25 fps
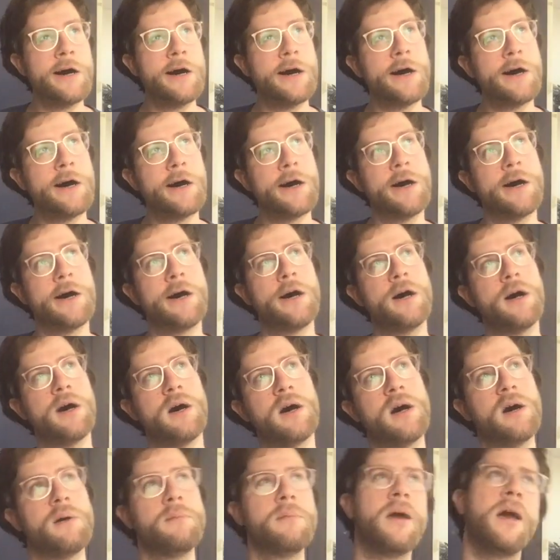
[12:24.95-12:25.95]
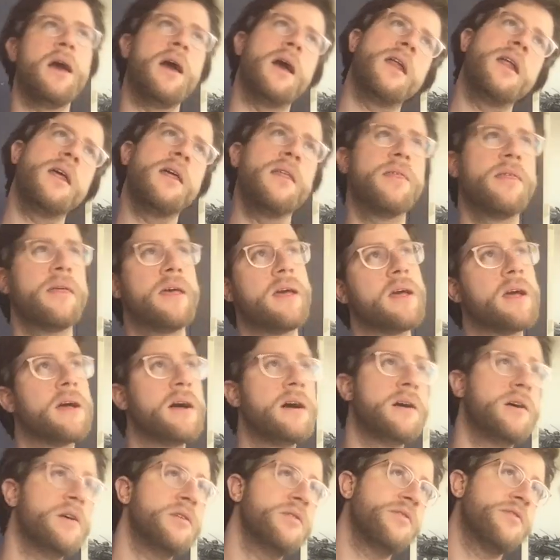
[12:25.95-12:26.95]
Anything
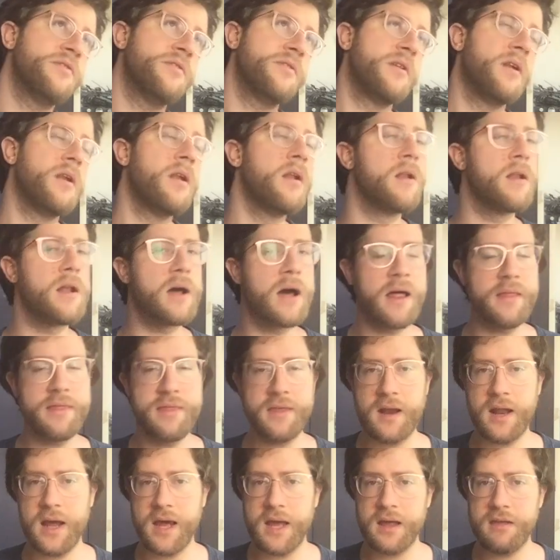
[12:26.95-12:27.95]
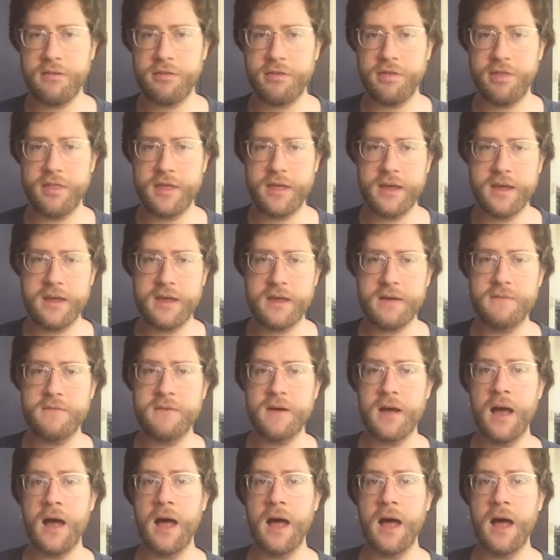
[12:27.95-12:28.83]
else? Not that I can think of.